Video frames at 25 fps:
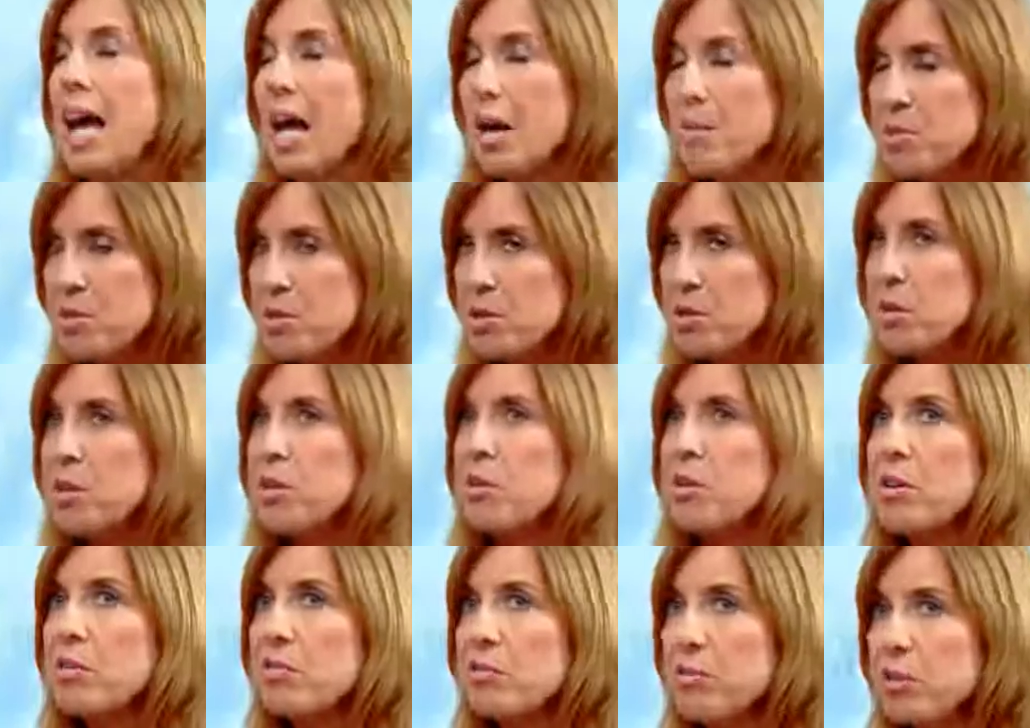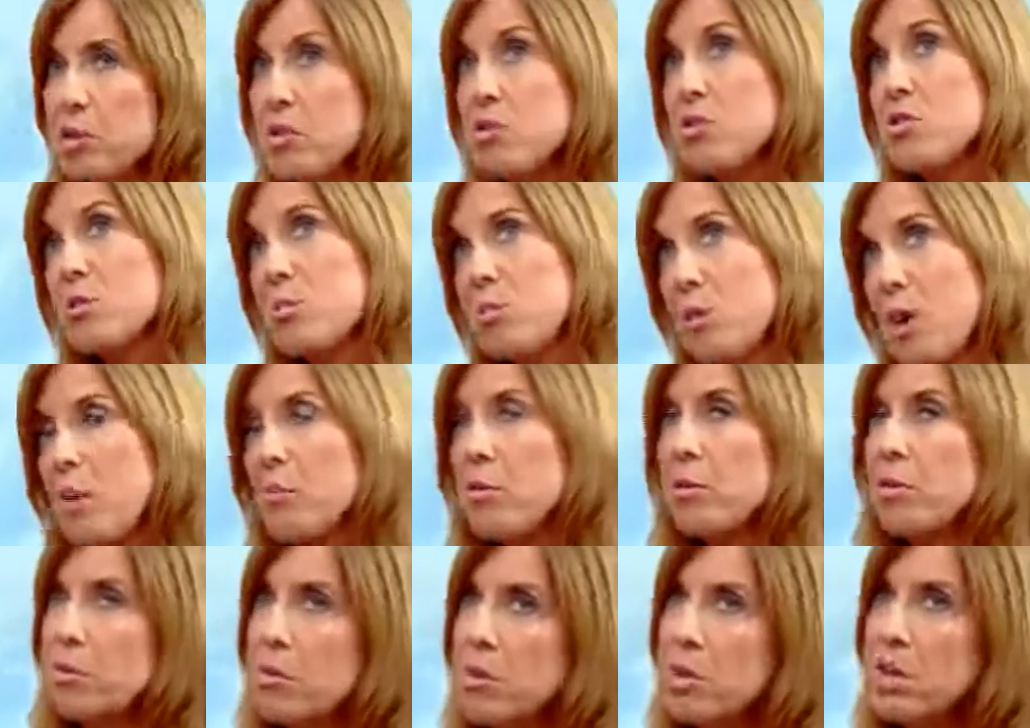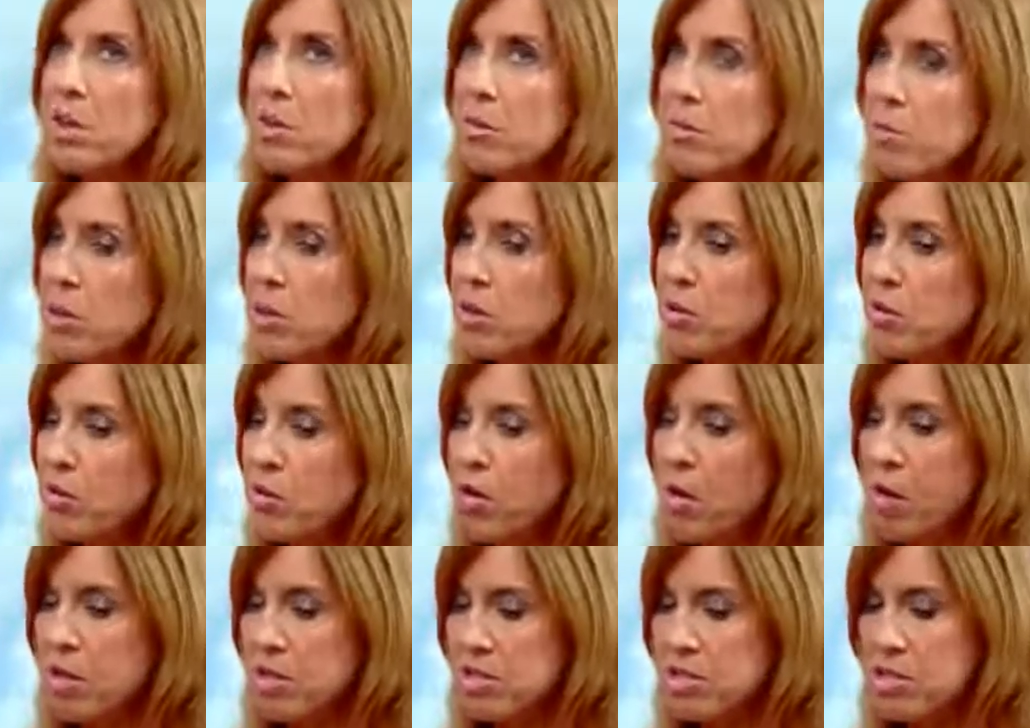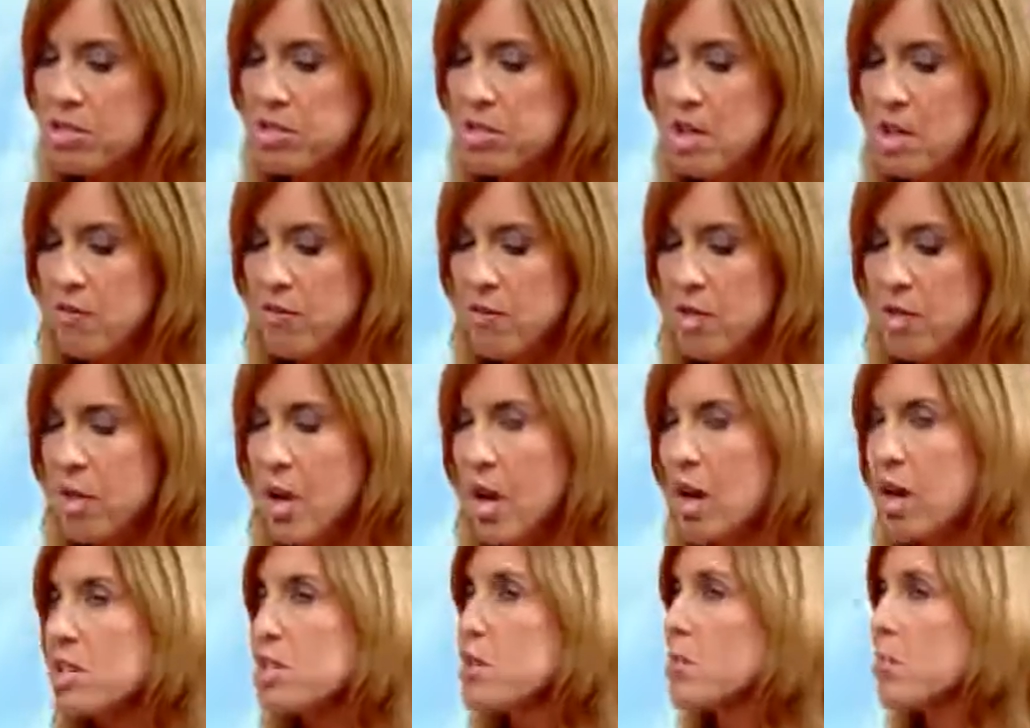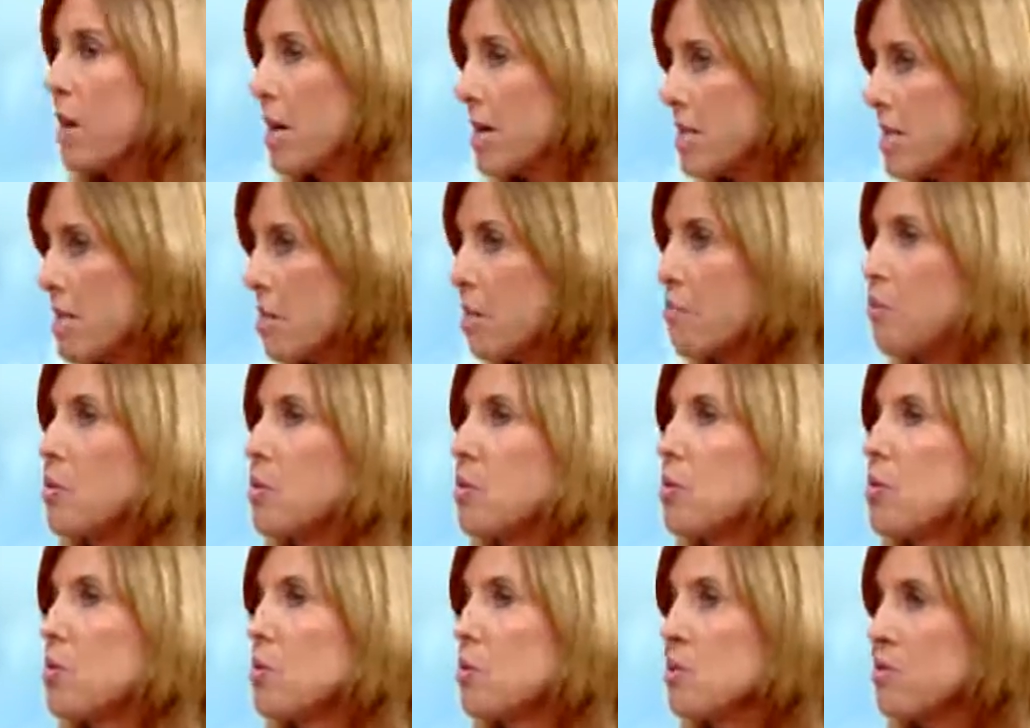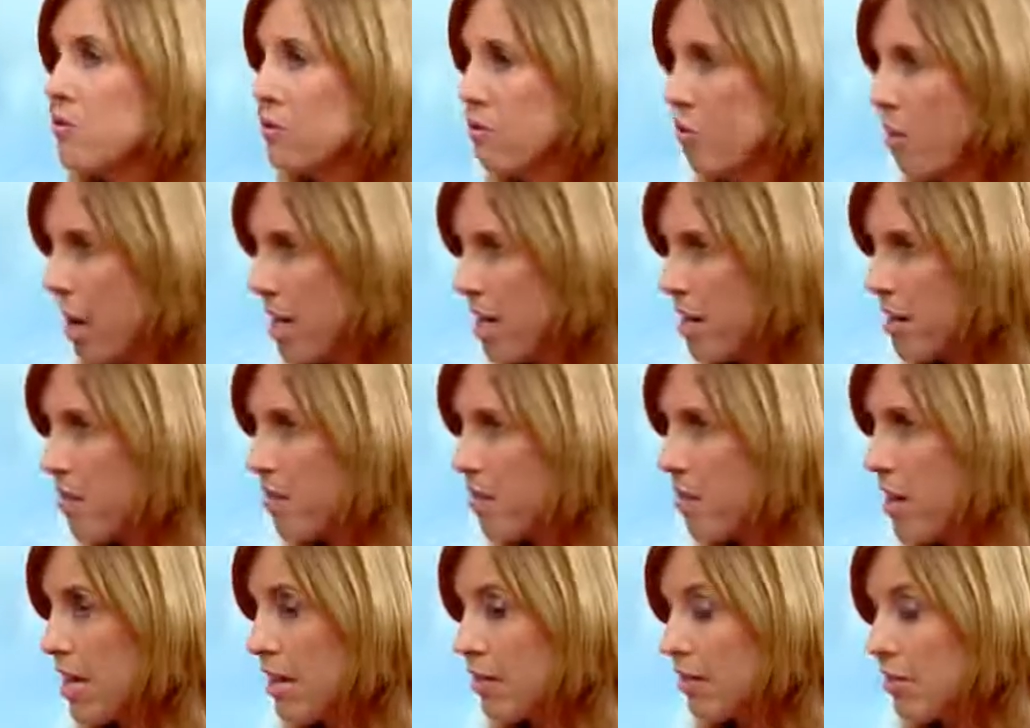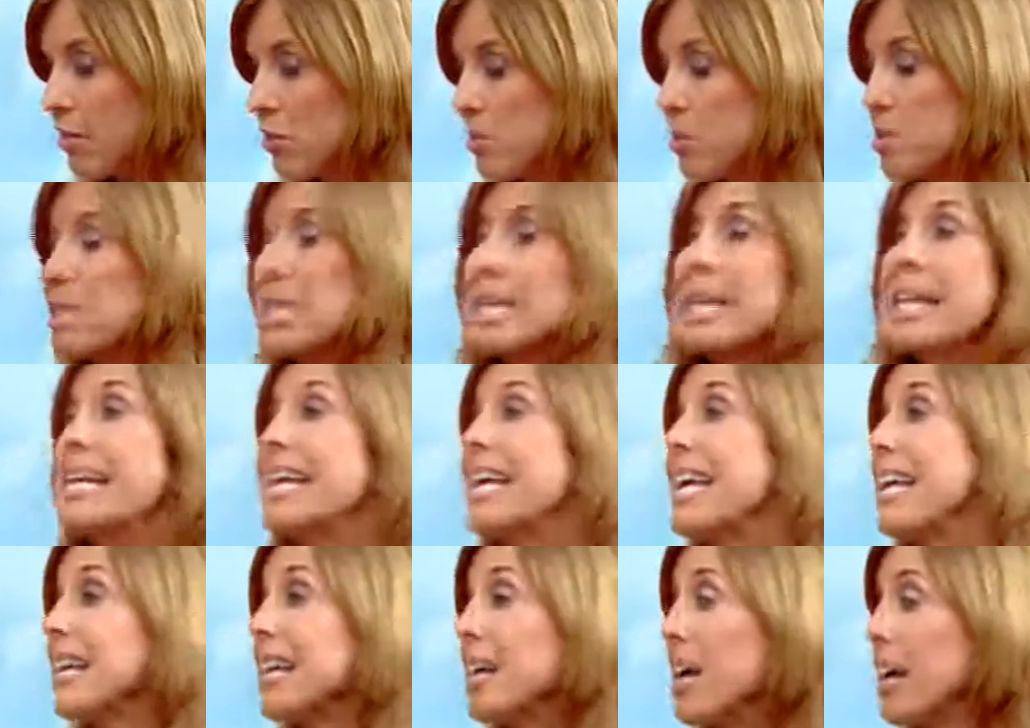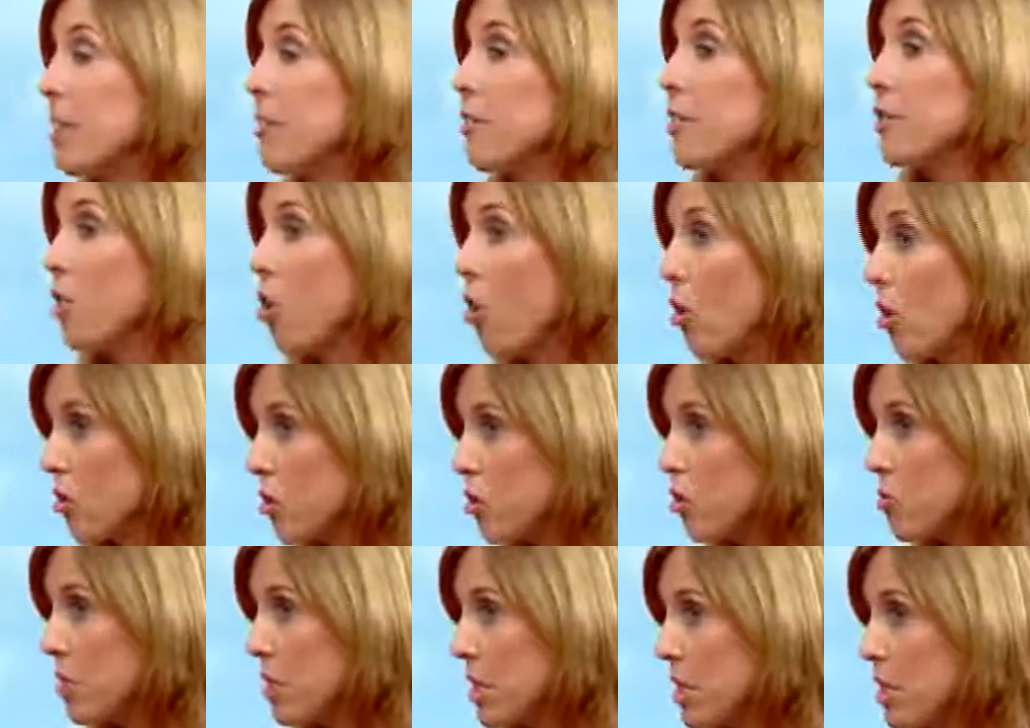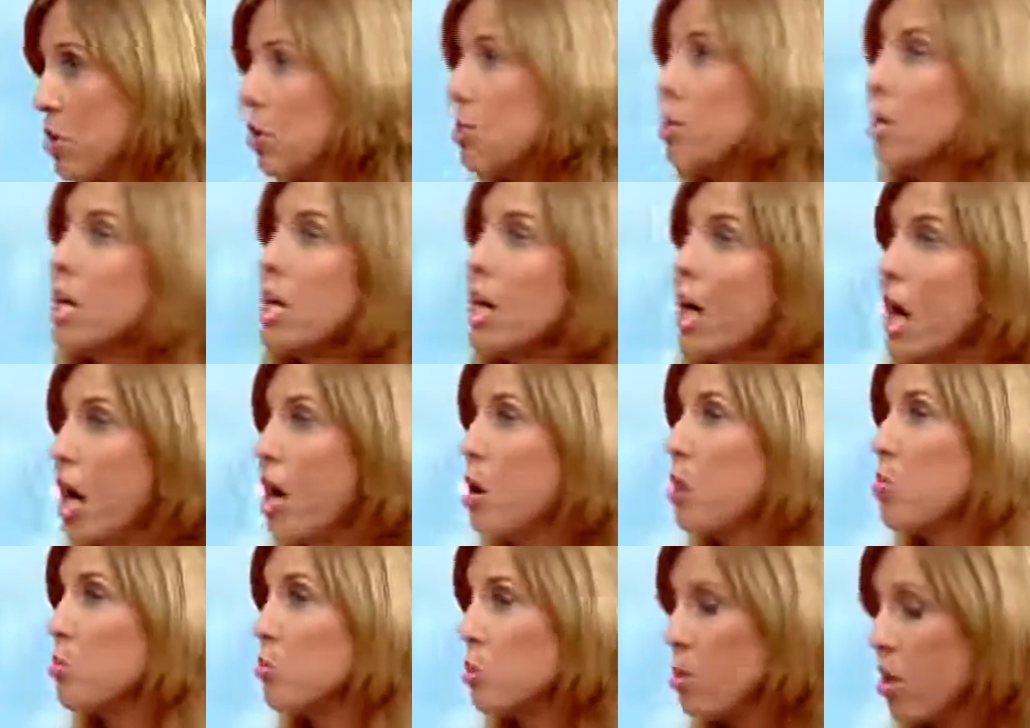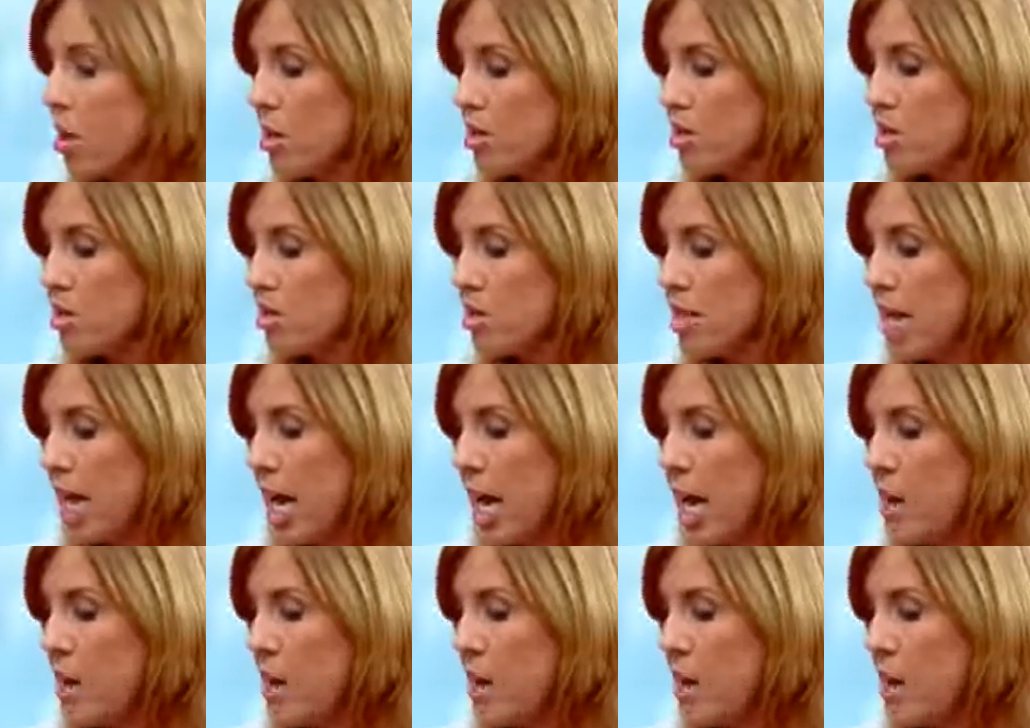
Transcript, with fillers: Absolutely. Foods are probably one of the bigger causes of it. Uh, spicy foods, fried and fatty foods, eating any kind of a large meal uh, will cause it to